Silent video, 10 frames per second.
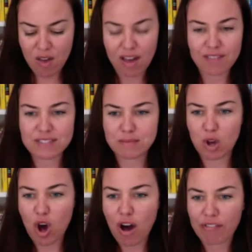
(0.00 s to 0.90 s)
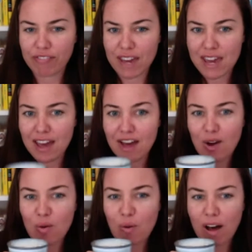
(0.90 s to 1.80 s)
I'll have some coffee
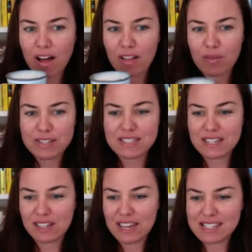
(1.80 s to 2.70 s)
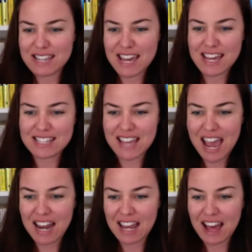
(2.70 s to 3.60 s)
while we still see, is there
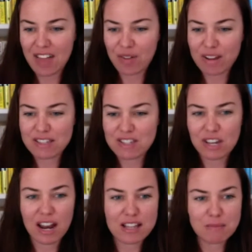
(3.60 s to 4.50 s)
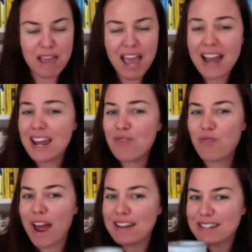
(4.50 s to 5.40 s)
any other ones? So you can ask me any
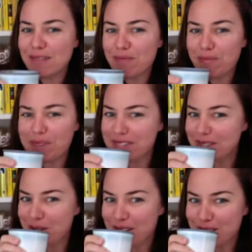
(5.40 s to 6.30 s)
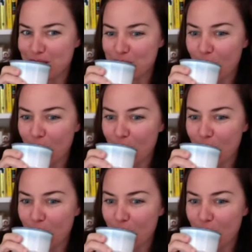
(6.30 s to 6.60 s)
random business questions.